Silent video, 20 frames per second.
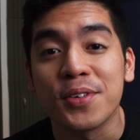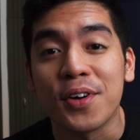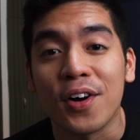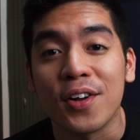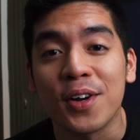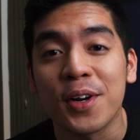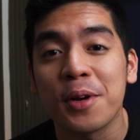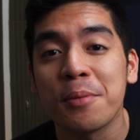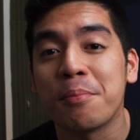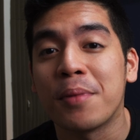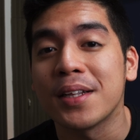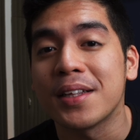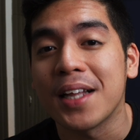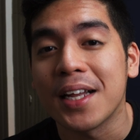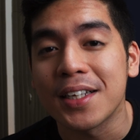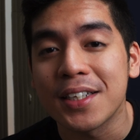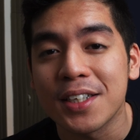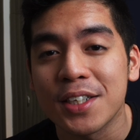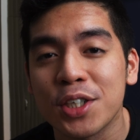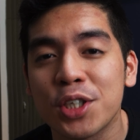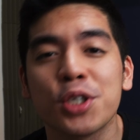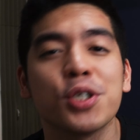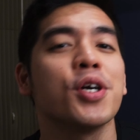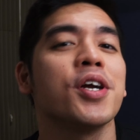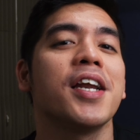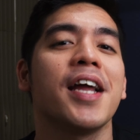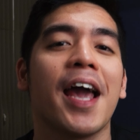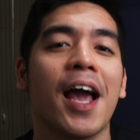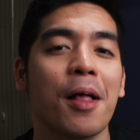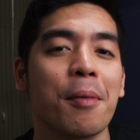color, but it can
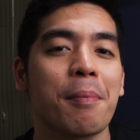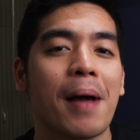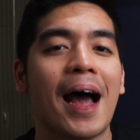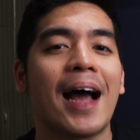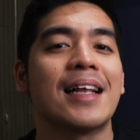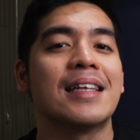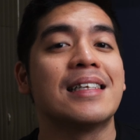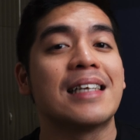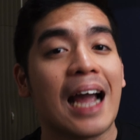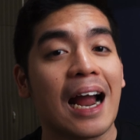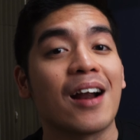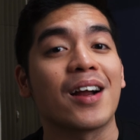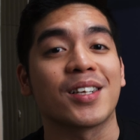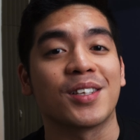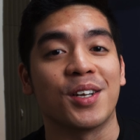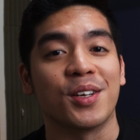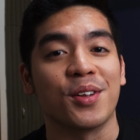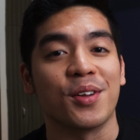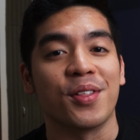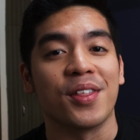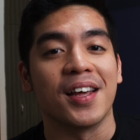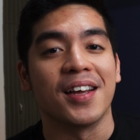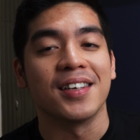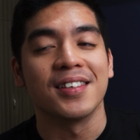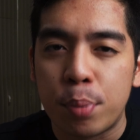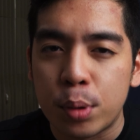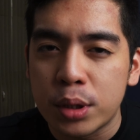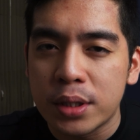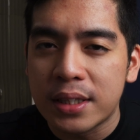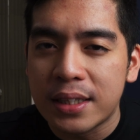surely help add character to things.
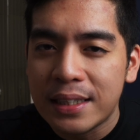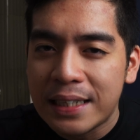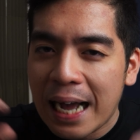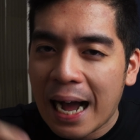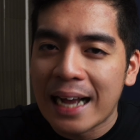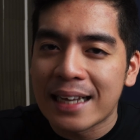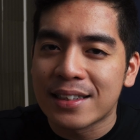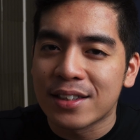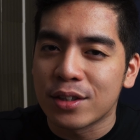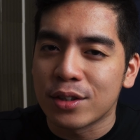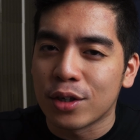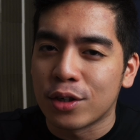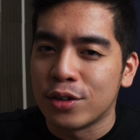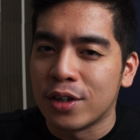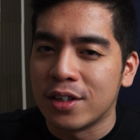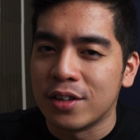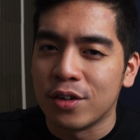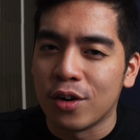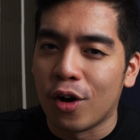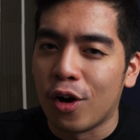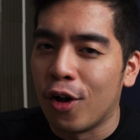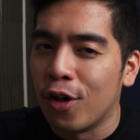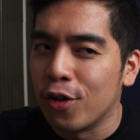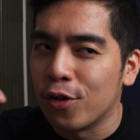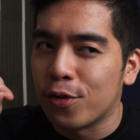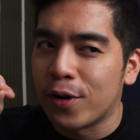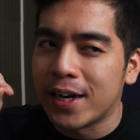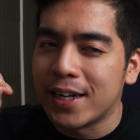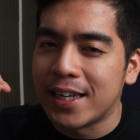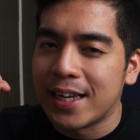Put gas on an
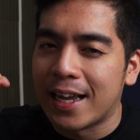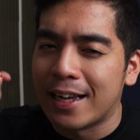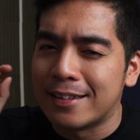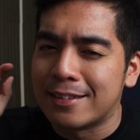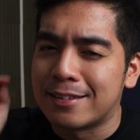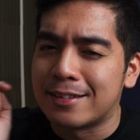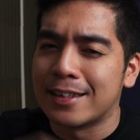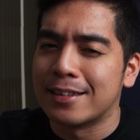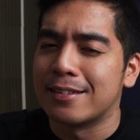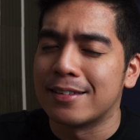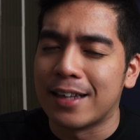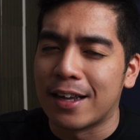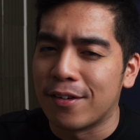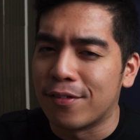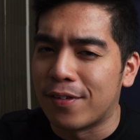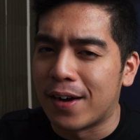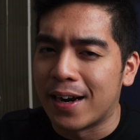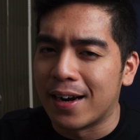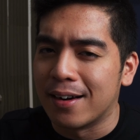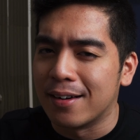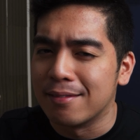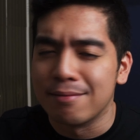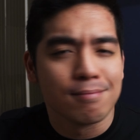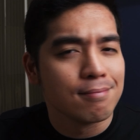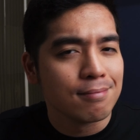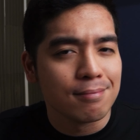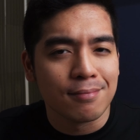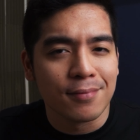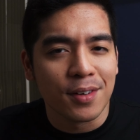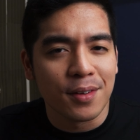already existing fire.
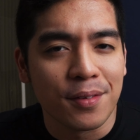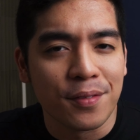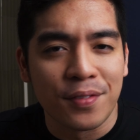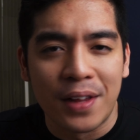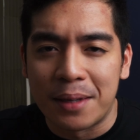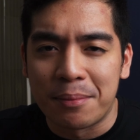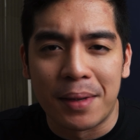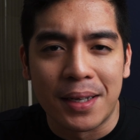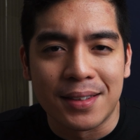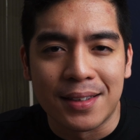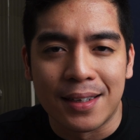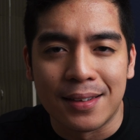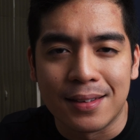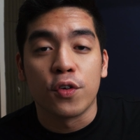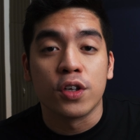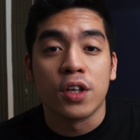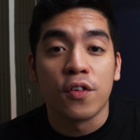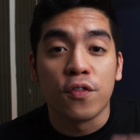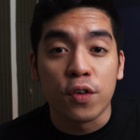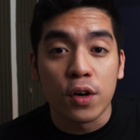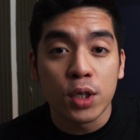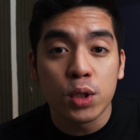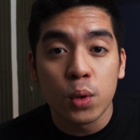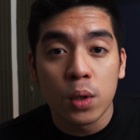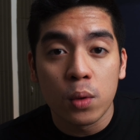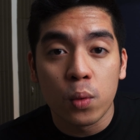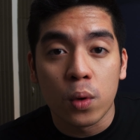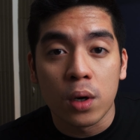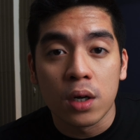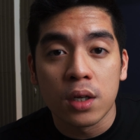That makes sense. For the
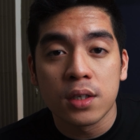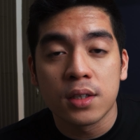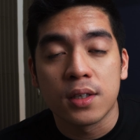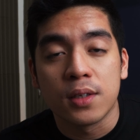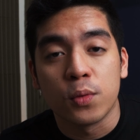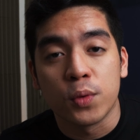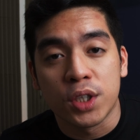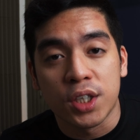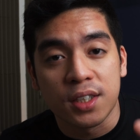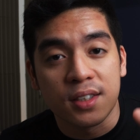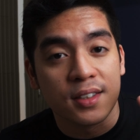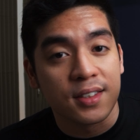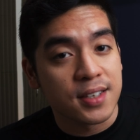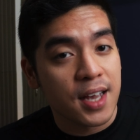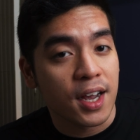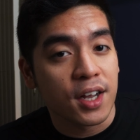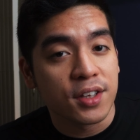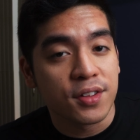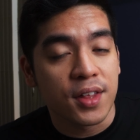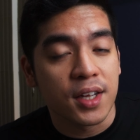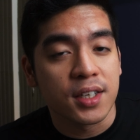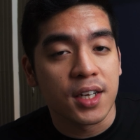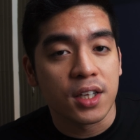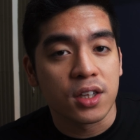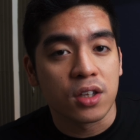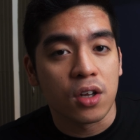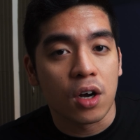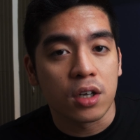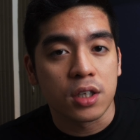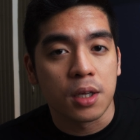virtual world, which is the second thing they
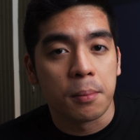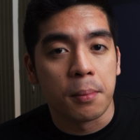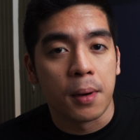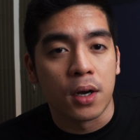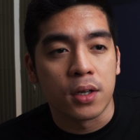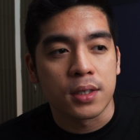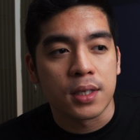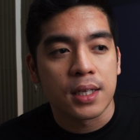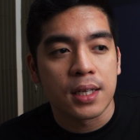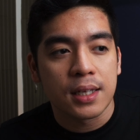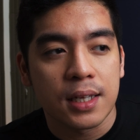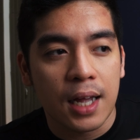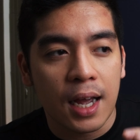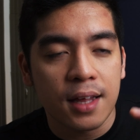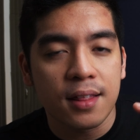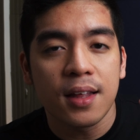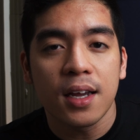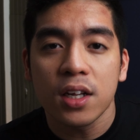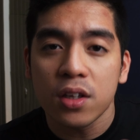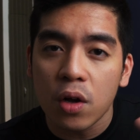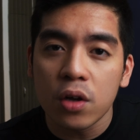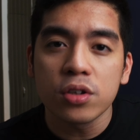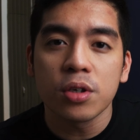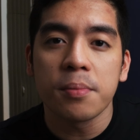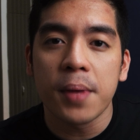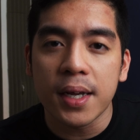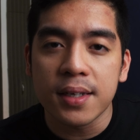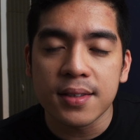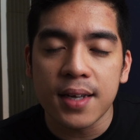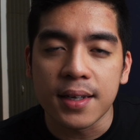talked about, I think it also
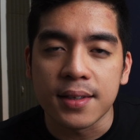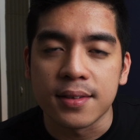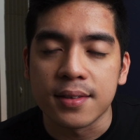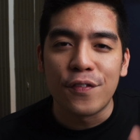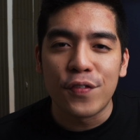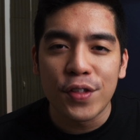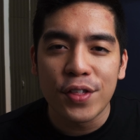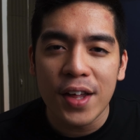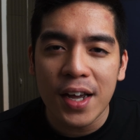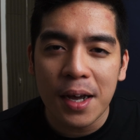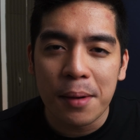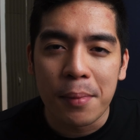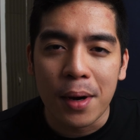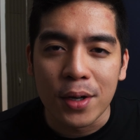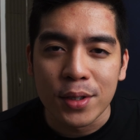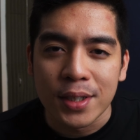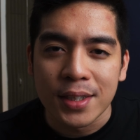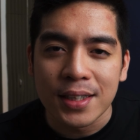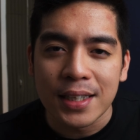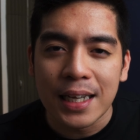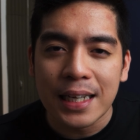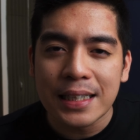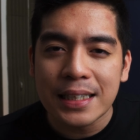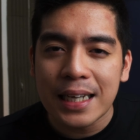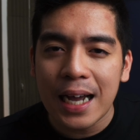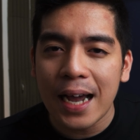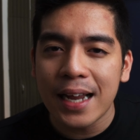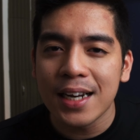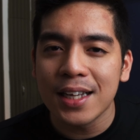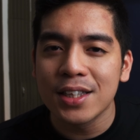makes sense. If you think about it, it
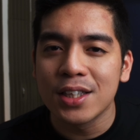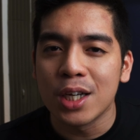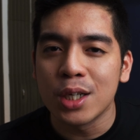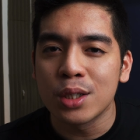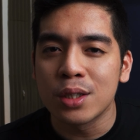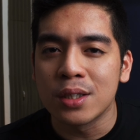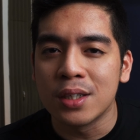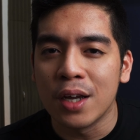kind of does